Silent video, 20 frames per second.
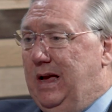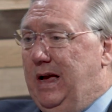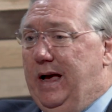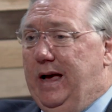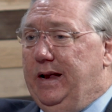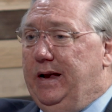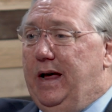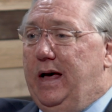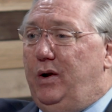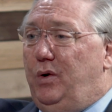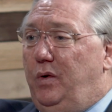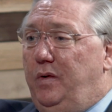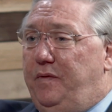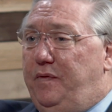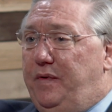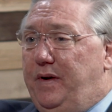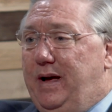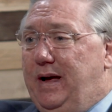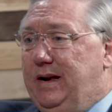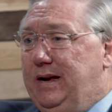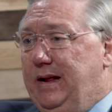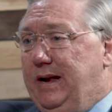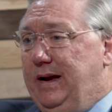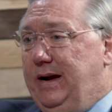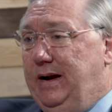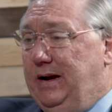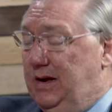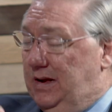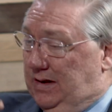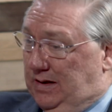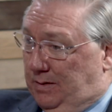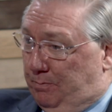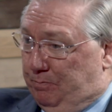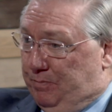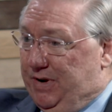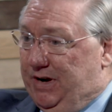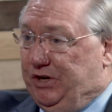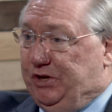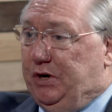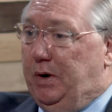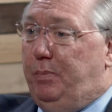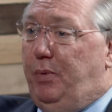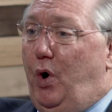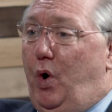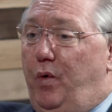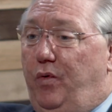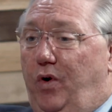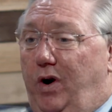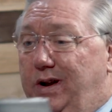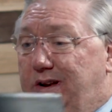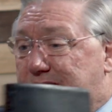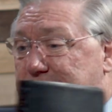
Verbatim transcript: and I don't find any bishop over a